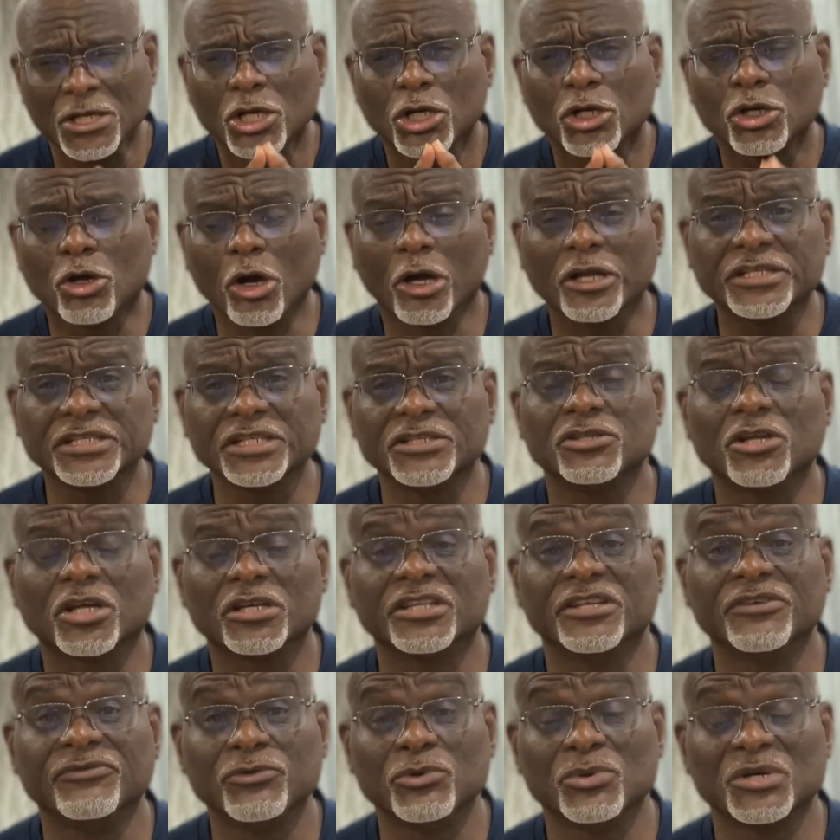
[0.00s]
God did
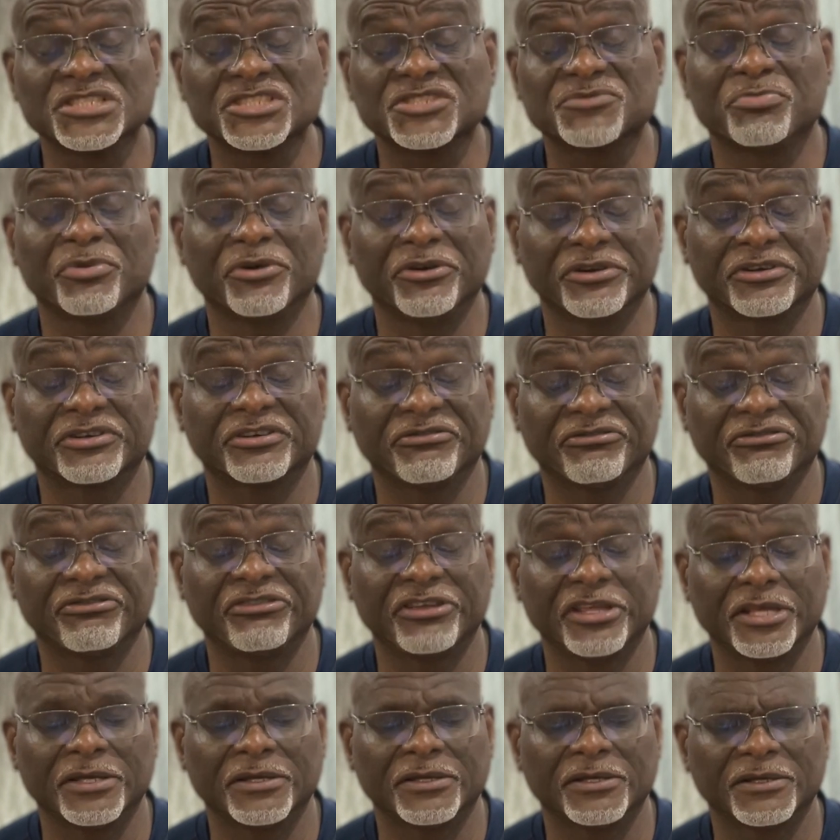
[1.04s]
not give you a spirit of
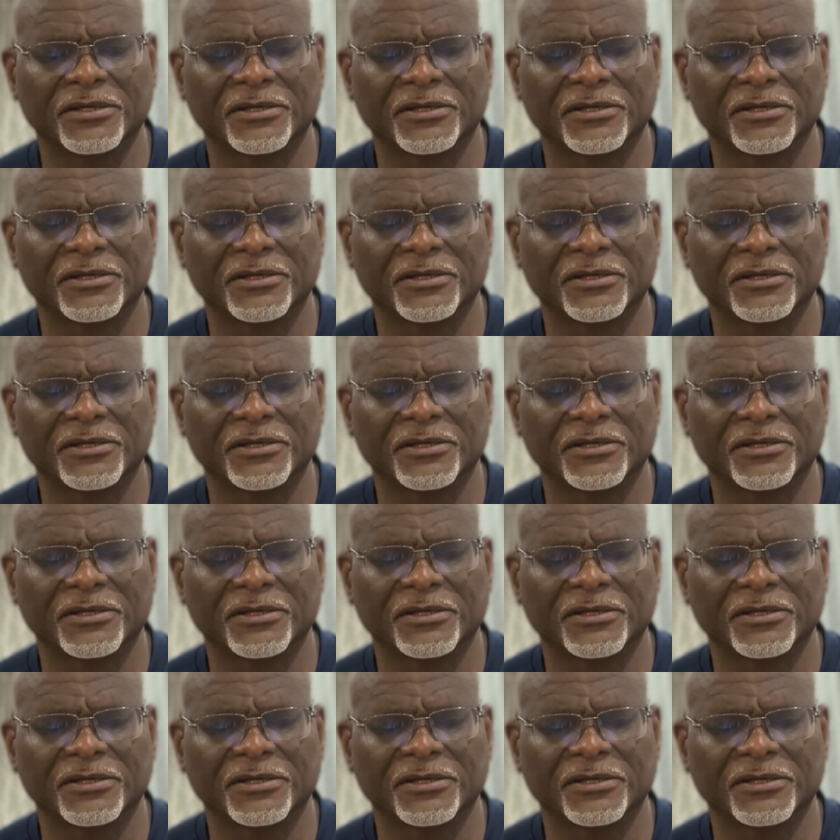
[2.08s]
fear.